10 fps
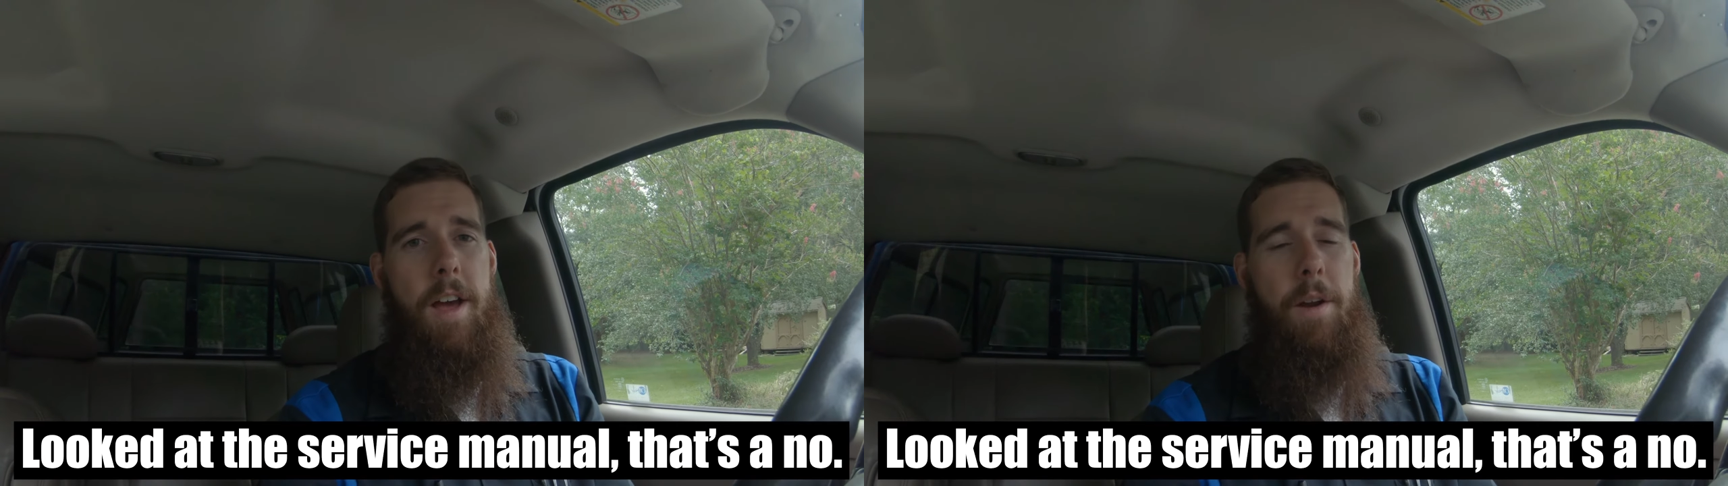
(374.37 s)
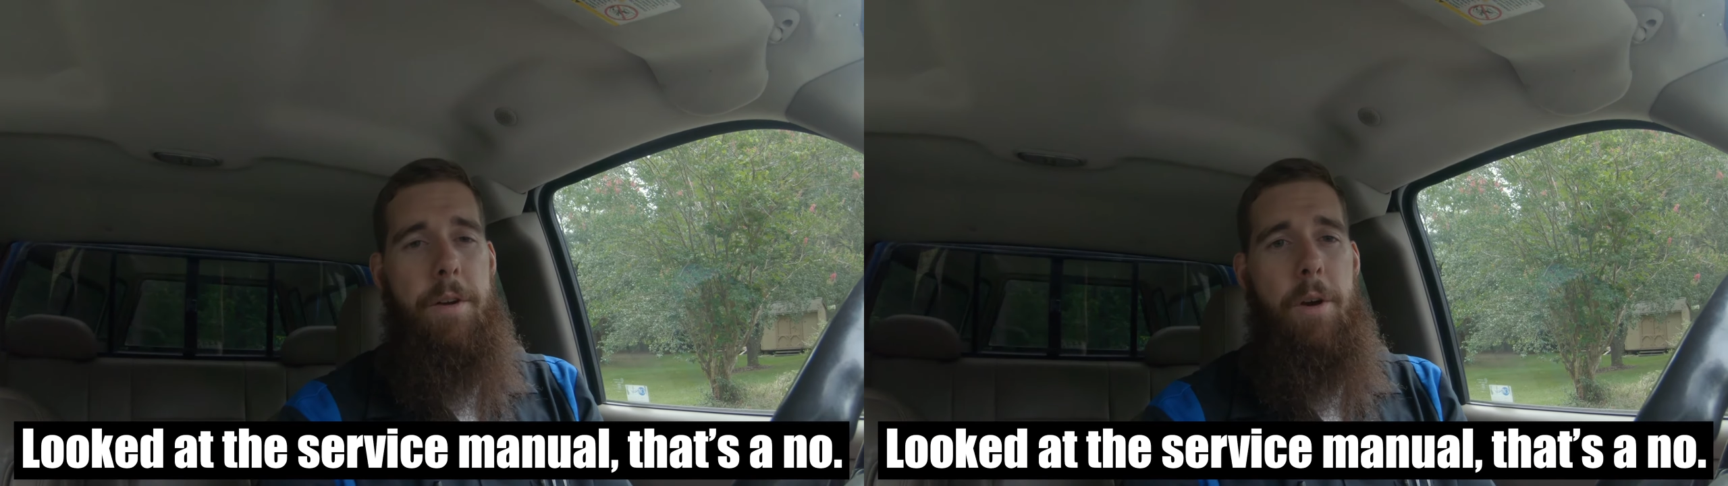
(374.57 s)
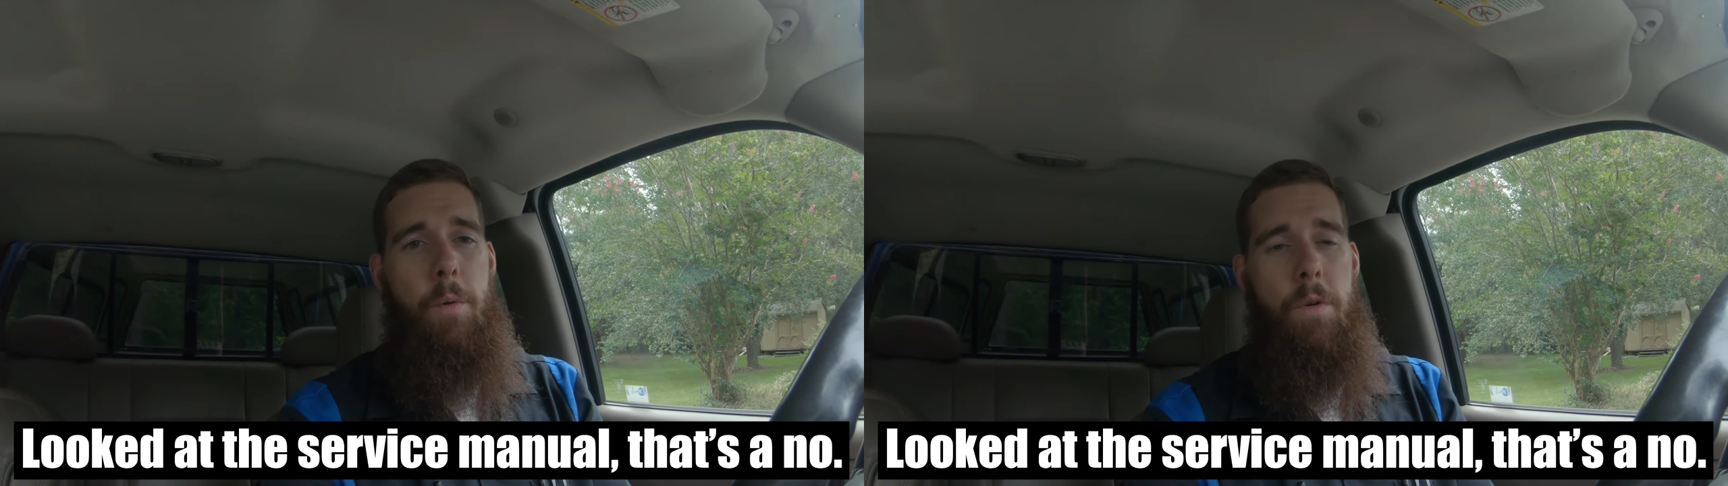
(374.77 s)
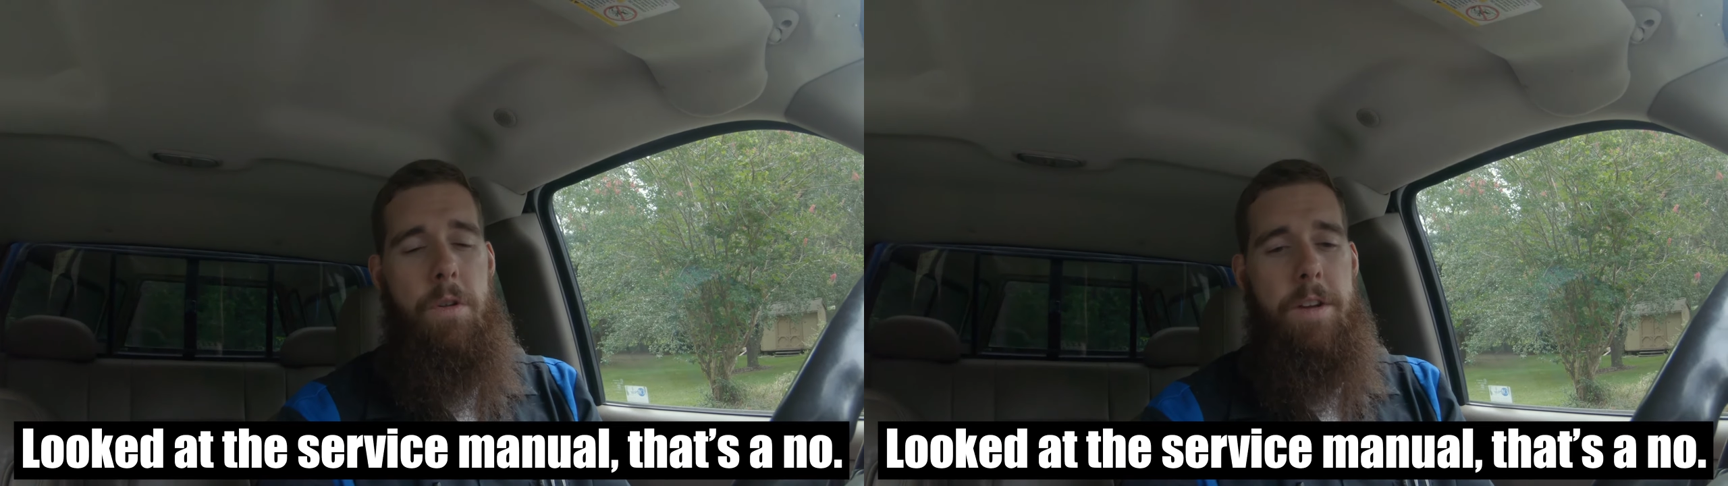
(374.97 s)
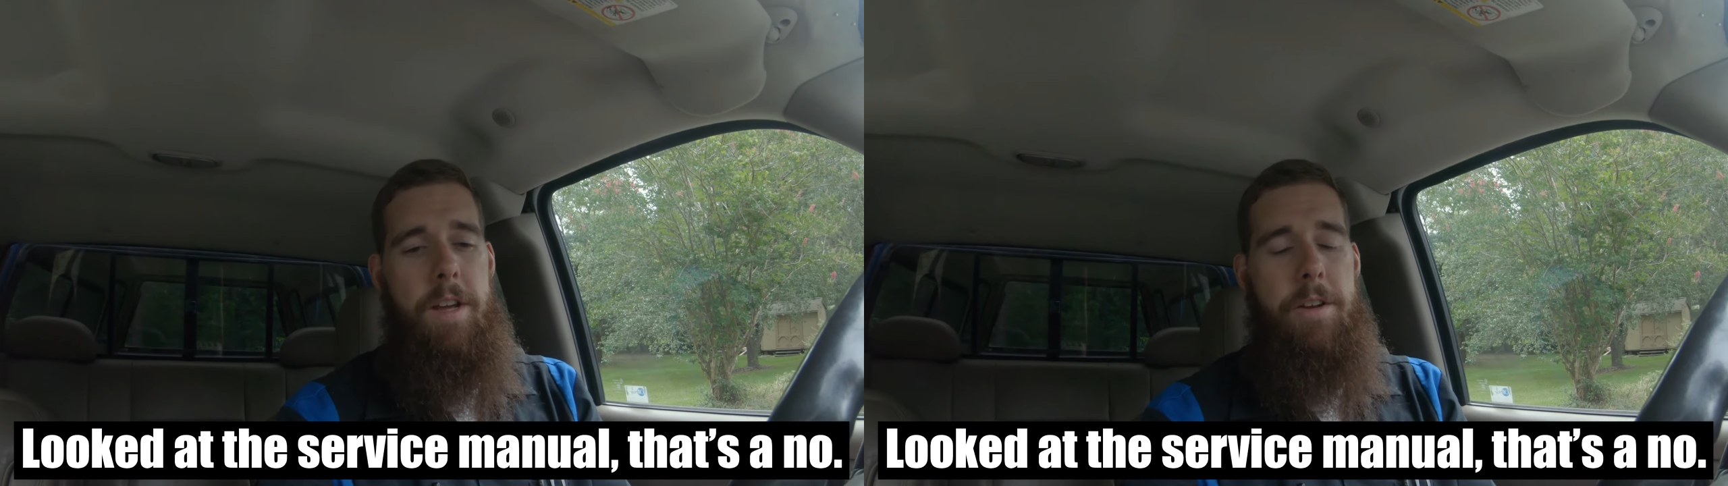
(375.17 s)
I don't know.
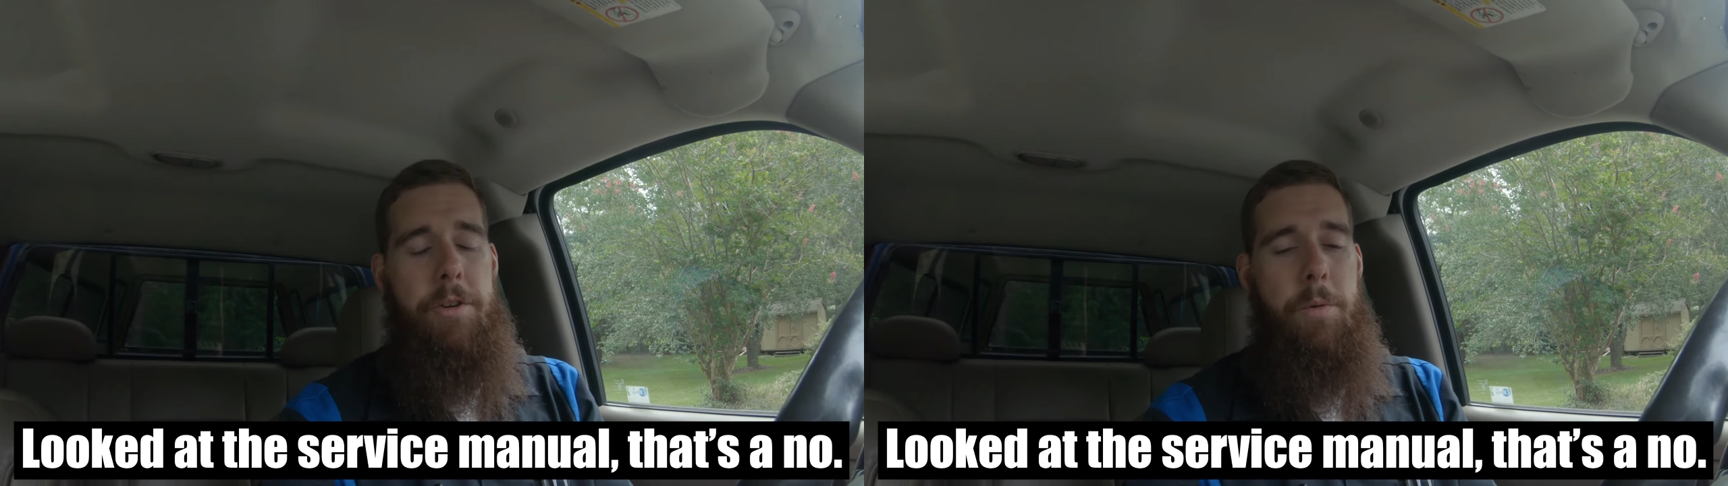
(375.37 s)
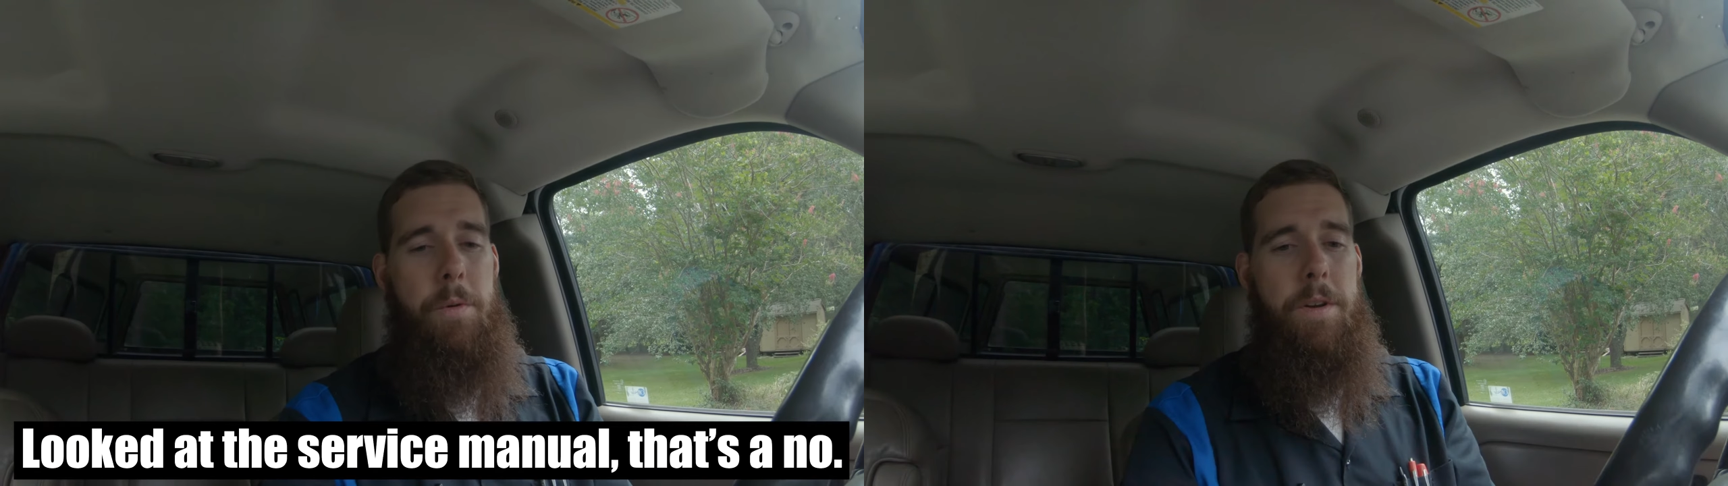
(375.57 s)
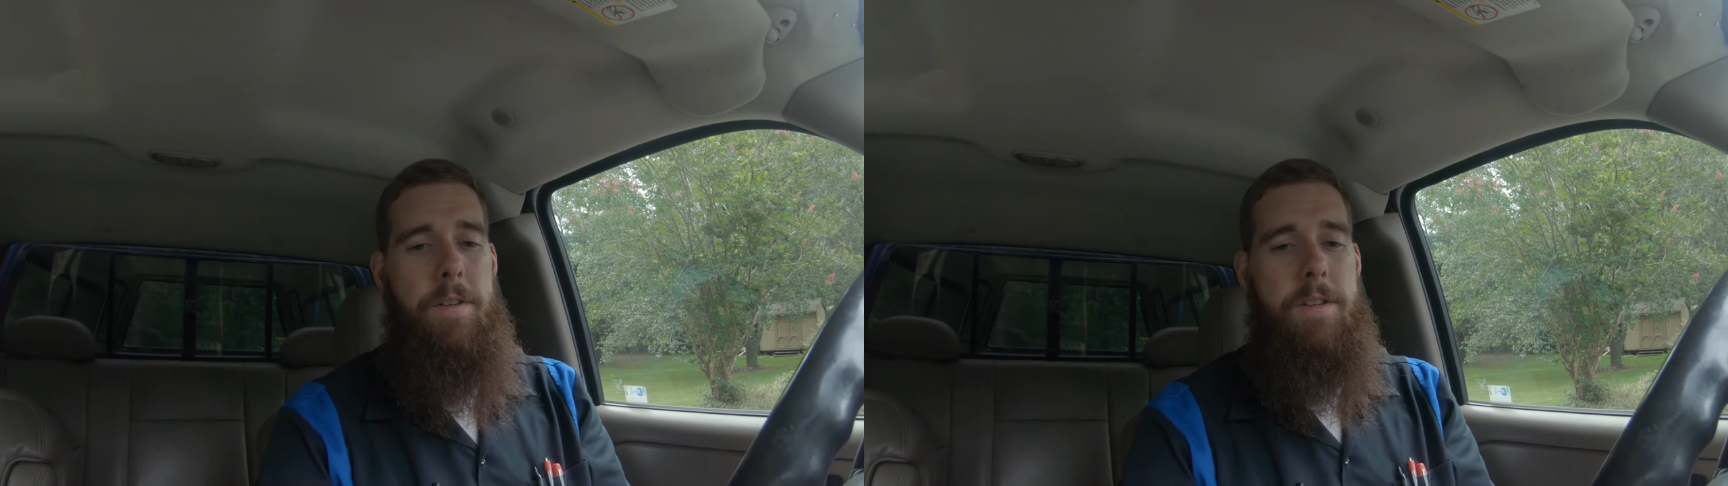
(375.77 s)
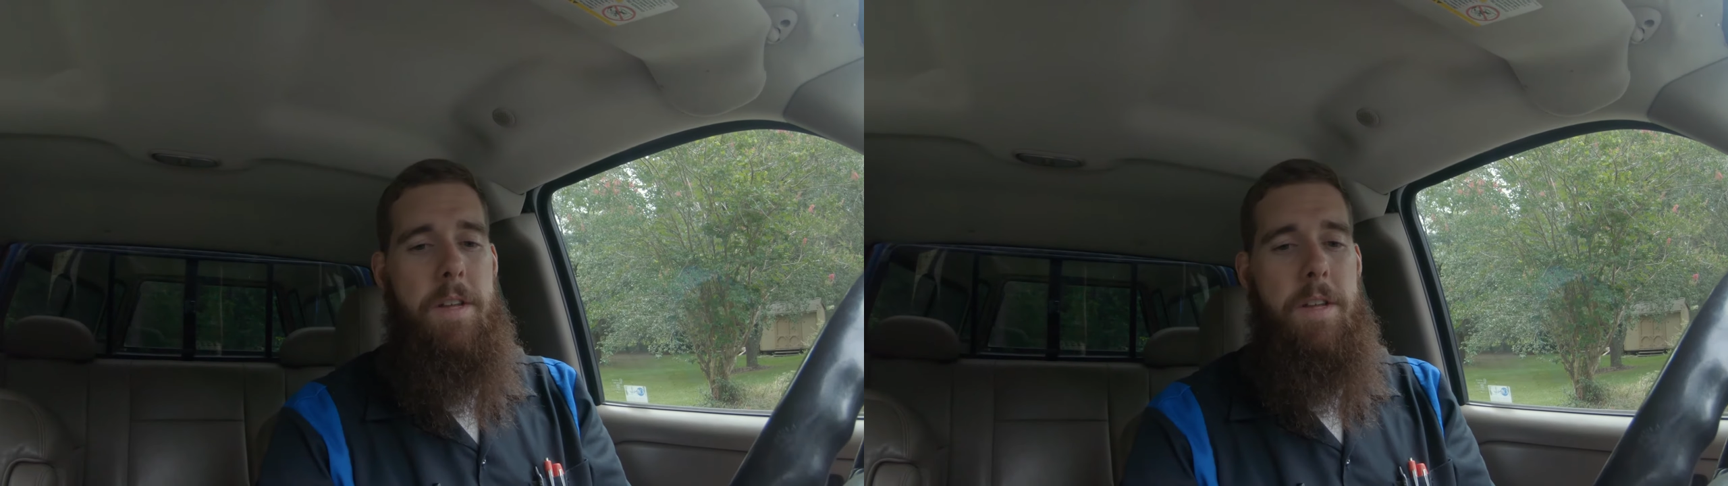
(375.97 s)
We'll look into it,